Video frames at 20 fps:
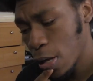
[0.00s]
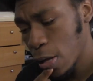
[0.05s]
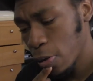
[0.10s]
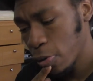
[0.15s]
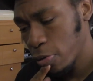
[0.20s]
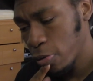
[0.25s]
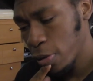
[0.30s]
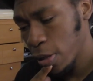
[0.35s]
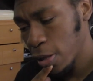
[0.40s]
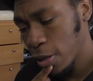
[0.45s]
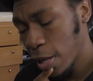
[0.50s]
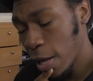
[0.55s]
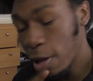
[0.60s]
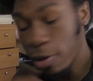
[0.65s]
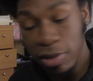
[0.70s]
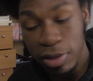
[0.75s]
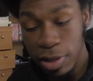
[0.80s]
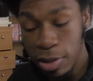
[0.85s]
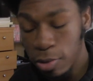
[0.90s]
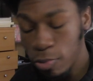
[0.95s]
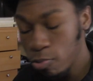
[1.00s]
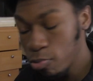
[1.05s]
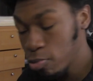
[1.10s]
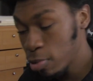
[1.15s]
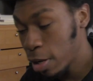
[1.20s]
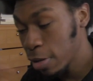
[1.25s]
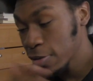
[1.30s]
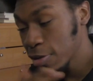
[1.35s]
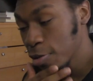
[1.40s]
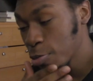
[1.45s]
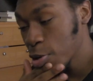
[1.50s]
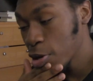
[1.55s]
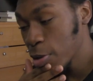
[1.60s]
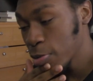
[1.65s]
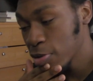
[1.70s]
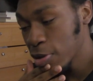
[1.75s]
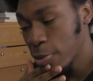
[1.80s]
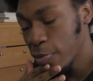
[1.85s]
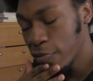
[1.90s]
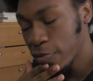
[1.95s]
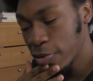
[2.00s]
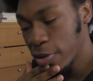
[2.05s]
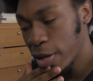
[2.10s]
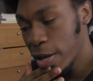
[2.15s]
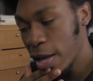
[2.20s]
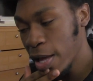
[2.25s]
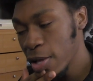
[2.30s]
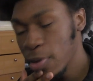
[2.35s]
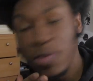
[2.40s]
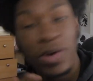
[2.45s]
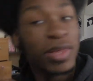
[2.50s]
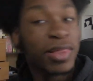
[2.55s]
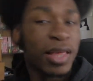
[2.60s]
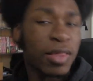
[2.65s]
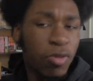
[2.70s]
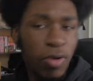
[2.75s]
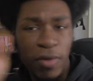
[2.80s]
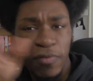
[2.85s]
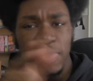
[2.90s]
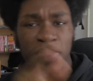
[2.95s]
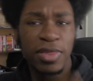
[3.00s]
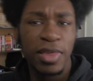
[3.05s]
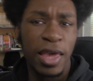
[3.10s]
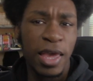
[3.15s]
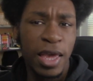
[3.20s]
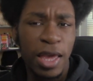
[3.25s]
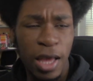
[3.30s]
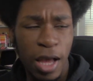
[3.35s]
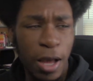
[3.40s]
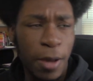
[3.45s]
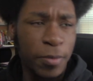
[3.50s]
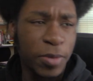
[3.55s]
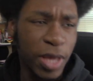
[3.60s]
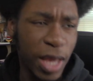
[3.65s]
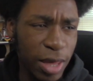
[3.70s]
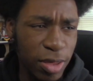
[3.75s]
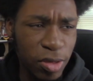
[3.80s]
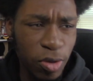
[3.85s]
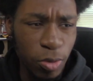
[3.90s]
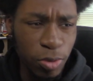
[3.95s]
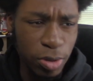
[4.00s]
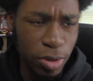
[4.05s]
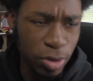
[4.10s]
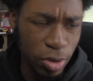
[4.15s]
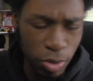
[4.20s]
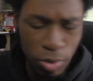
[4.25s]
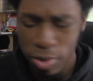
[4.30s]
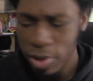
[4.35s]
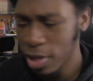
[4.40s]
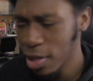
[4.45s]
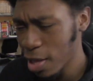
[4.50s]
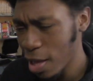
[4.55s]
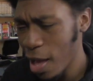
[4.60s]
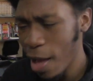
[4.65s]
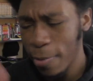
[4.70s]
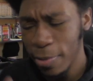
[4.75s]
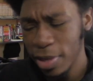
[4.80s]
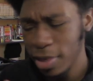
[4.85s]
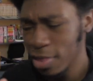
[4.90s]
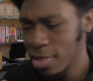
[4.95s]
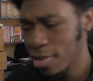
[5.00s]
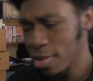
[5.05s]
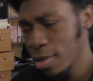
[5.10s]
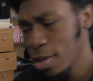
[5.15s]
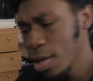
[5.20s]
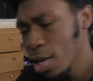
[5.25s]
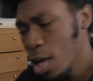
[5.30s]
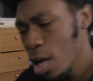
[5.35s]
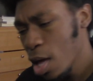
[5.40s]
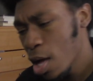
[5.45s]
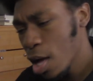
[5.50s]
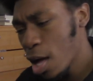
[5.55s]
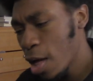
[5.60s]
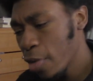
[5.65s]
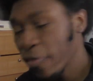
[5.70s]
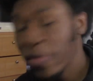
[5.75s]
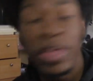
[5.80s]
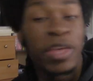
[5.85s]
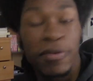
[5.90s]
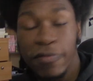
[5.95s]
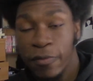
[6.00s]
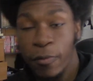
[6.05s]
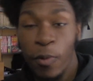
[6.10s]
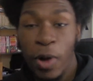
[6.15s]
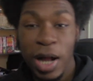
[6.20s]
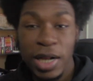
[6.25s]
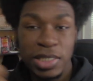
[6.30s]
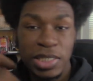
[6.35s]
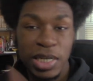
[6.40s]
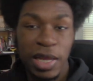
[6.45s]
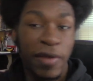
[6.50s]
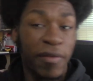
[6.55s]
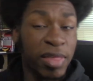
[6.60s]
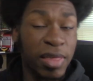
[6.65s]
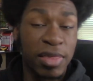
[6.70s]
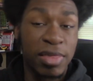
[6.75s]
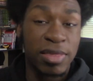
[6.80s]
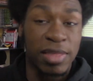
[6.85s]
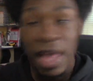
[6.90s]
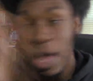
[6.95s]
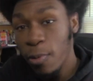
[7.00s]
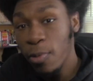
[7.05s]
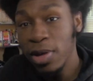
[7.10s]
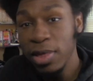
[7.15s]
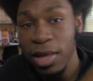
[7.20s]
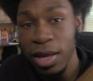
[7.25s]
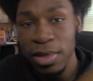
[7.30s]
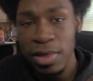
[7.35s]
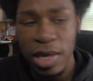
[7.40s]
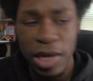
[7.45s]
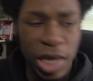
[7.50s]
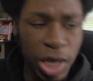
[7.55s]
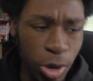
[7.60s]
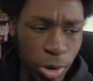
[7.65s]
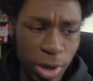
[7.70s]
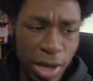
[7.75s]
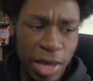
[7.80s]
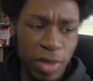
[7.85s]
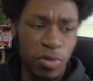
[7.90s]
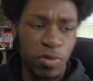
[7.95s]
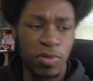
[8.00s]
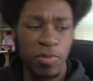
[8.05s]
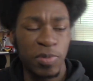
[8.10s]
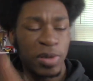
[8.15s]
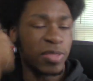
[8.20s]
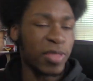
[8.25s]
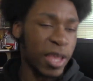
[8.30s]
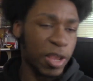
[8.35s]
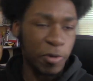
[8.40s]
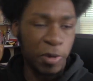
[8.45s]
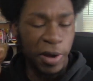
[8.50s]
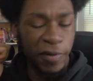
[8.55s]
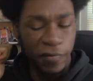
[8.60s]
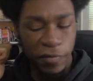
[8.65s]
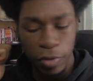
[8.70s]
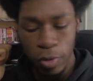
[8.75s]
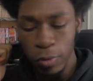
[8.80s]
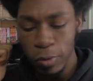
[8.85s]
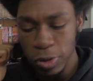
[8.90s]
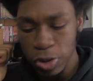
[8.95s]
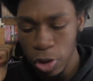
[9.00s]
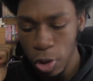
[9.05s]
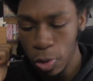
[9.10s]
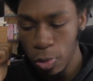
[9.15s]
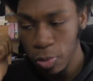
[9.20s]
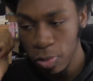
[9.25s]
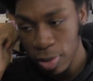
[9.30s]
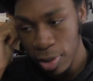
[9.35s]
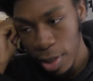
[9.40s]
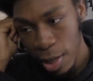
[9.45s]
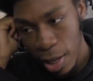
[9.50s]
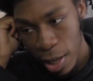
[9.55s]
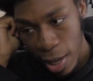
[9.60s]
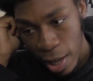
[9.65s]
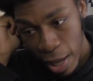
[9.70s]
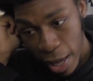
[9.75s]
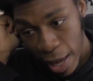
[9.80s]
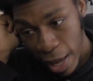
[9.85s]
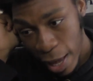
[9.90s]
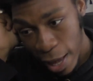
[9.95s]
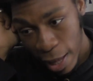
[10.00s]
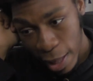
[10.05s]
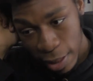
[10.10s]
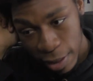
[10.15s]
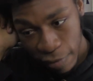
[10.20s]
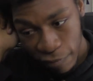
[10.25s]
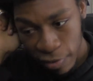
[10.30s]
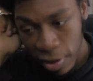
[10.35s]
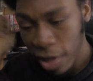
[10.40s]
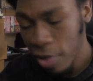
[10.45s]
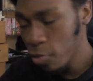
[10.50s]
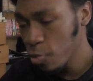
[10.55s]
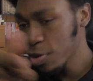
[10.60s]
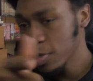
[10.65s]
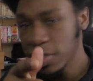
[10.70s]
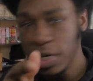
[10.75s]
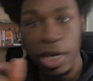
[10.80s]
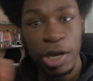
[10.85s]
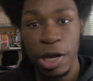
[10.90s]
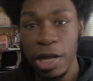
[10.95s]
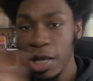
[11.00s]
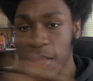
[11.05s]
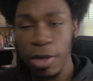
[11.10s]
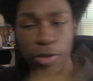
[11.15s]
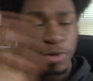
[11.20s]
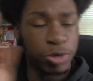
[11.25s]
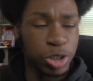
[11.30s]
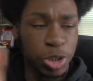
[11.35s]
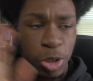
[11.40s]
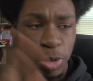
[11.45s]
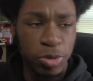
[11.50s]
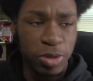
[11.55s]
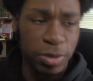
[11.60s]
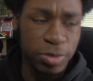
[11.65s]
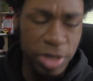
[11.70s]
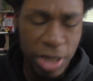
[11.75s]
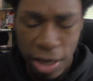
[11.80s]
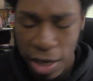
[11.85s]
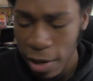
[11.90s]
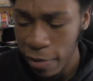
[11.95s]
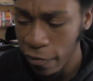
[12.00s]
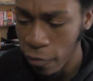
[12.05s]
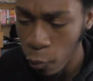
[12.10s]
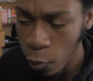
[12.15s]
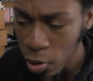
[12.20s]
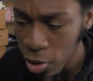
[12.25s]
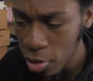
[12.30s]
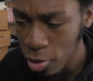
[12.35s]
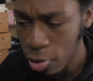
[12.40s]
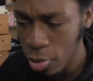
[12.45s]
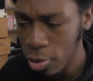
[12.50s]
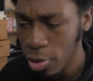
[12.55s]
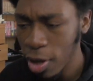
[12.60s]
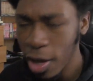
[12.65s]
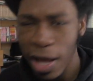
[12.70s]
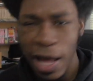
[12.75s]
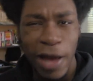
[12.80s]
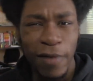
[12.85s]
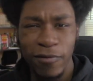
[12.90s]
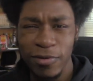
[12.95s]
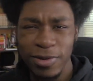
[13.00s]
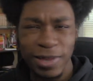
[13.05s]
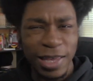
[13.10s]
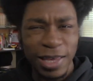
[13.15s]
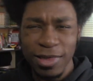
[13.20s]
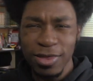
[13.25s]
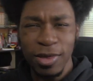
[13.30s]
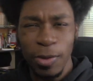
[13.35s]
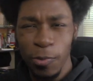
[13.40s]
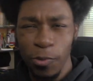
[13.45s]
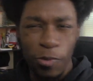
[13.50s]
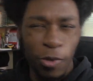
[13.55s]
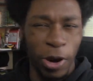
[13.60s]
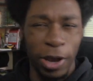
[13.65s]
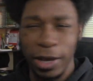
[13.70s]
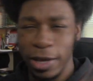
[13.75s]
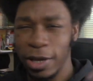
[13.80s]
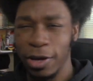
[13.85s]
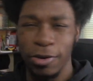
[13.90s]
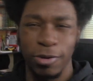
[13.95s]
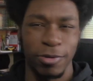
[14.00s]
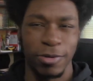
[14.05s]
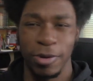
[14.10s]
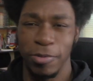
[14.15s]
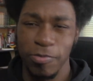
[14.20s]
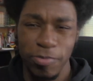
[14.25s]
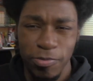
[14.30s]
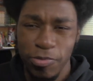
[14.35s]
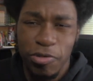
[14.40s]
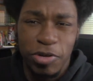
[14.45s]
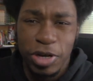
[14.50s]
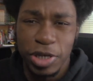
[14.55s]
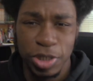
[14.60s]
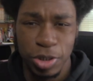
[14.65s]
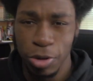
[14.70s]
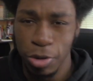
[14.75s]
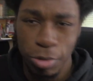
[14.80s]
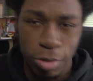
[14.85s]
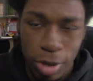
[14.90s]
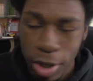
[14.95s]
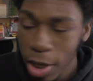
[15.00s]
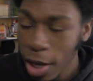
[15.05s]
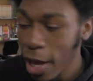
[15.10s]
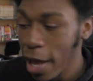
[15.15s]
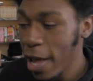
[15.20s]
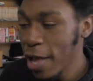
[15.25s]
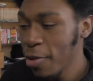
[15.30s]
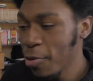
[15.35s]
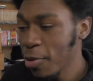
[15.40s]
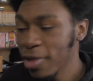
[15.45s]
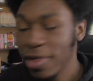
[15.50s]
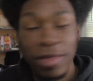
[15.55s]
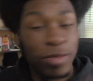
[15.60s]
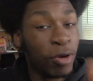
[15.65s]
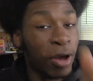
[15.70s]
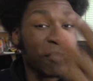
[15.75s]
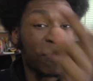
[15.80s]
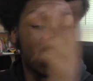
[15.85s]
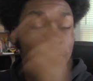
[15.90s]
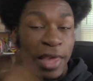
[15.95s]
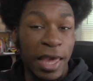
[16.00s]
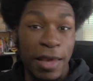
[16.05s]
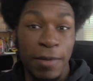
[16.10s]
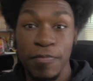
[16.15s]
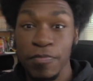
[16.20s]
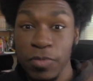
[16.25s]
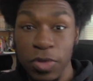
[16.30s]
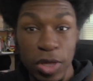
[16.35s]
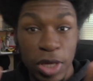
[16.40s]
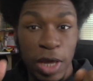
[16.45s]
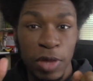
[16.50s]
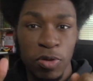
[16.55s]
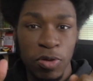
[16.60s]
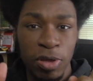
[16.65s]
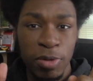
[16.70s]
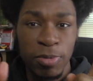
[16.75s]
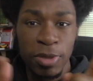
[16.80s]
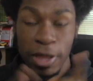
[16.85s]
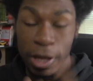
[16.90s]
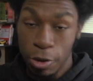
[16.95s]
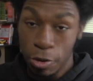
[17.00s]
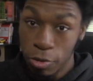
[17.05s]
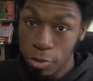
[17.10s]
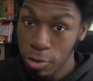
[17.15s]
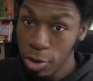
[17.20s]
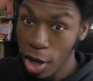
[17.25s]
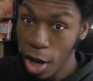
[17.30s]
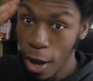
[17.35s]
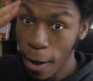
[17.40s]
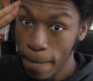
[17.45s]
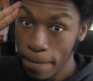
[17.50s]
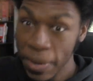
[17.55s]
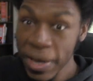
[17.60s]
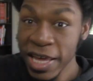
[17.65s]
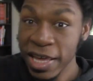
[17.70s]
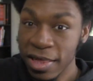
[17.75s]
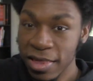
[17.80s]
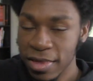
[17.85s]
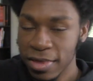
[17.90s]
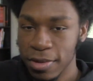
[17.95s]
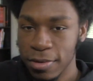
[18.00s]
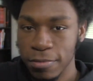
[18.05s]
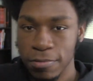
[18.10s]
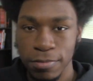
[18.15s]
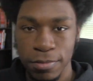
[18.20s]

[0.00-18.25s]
Other than that, I'll see what comes up for that. Anyways, that's all I have to say. You guys know what to do in the comments. Thank you for watching. I have to have a day, week, night, day, year. You guys will see me later on for those shows. And if you guys want to check out any other shows, I'm checking out for winter. I have a link somewhere right here, I'm pretty sure. Anyways, that's all I have to say. You guys will see me later. Peace!